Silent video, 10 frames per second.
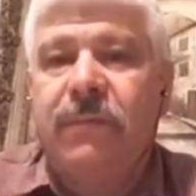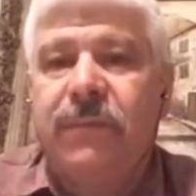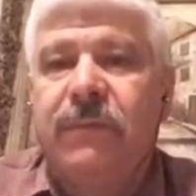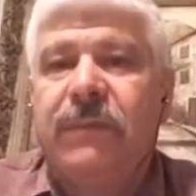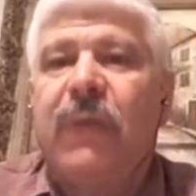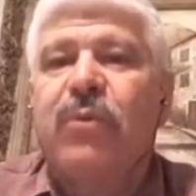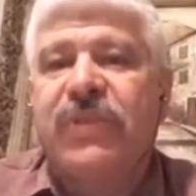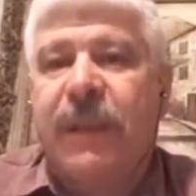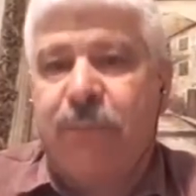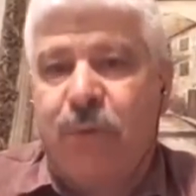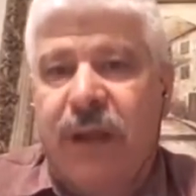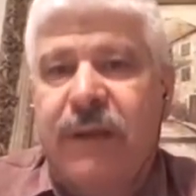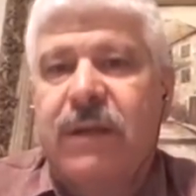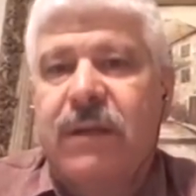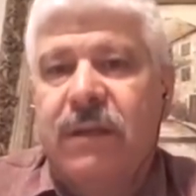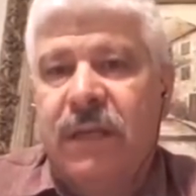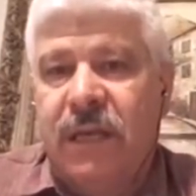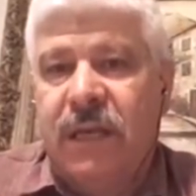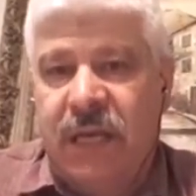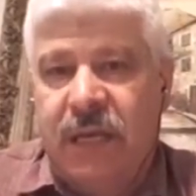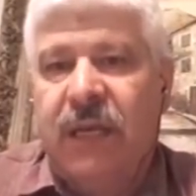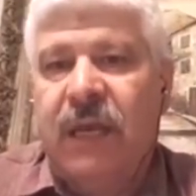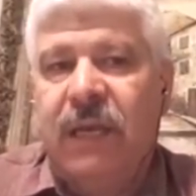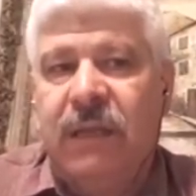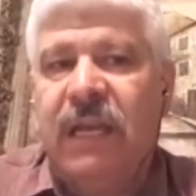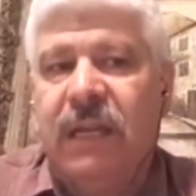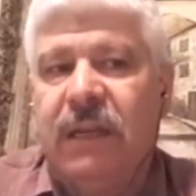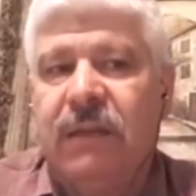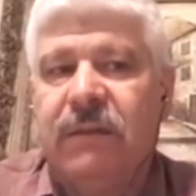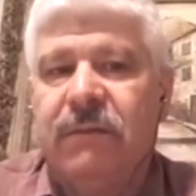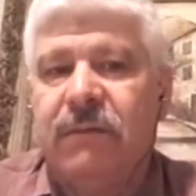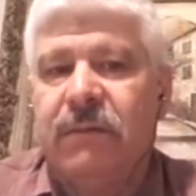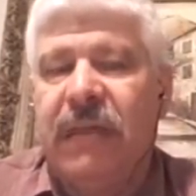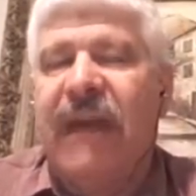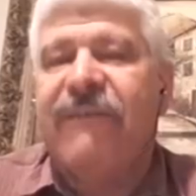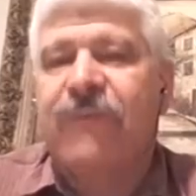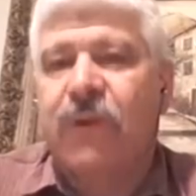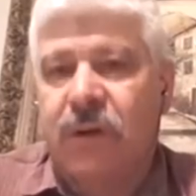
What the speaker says: they were separated. He left her.